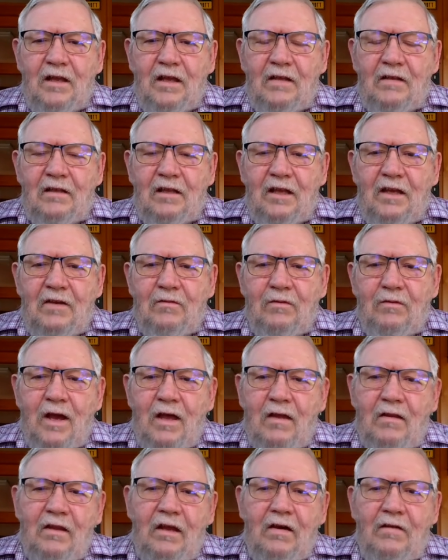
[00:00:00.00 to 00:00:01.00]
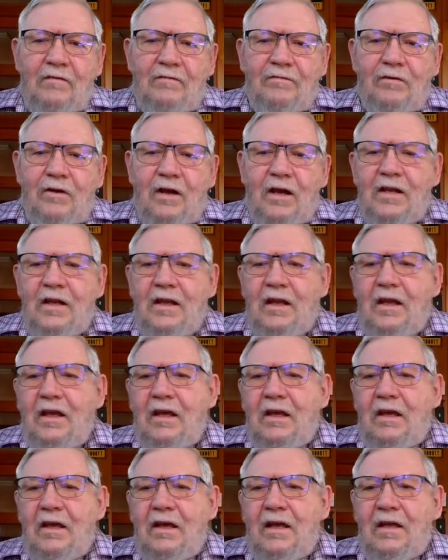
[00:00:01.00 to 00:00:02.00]
that late rally on
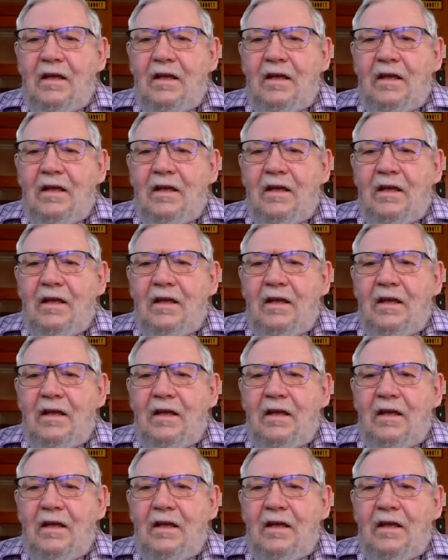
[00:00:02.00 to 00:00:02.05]
Friday